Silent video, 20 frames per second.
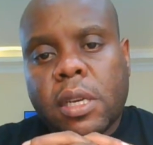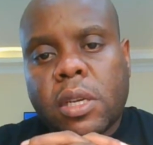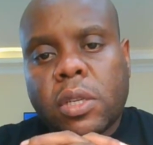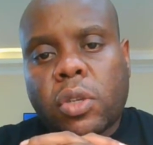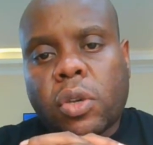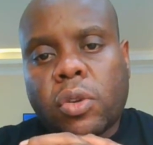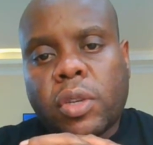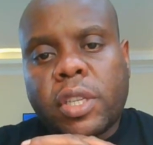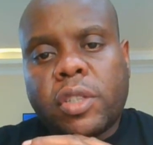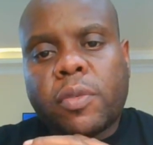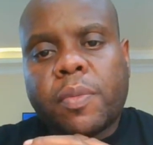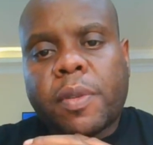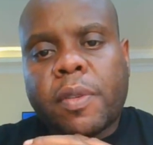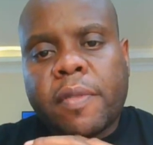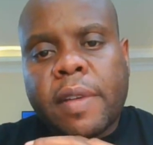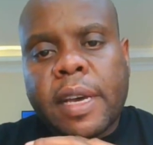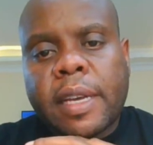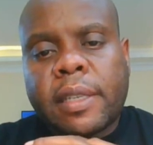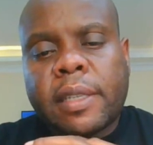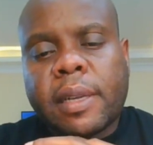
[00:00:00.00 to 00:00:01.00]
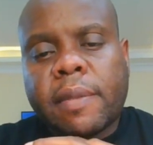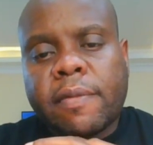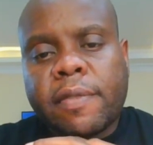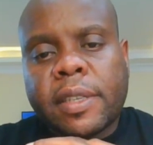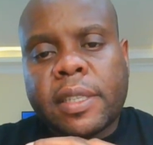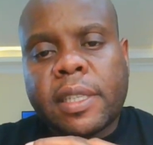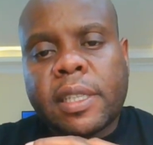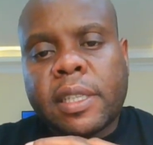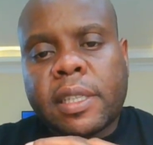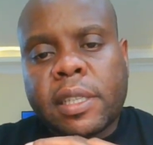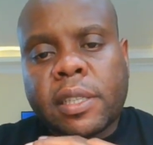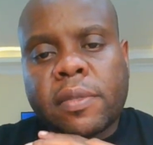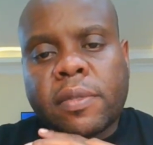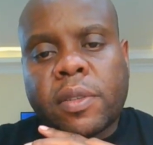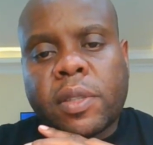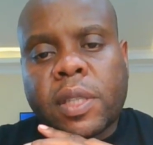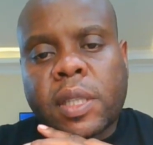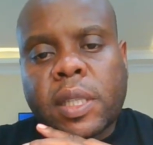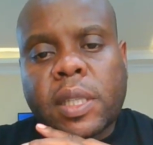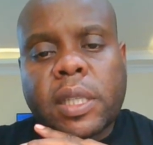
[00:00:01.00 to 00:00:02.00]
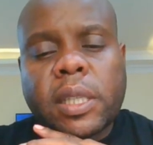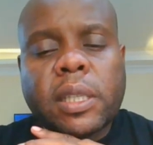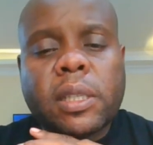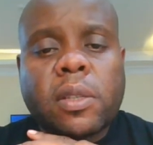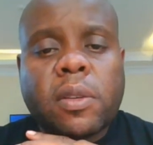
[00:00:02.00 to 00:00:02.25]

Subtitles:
So you need to provide some facilities for sitting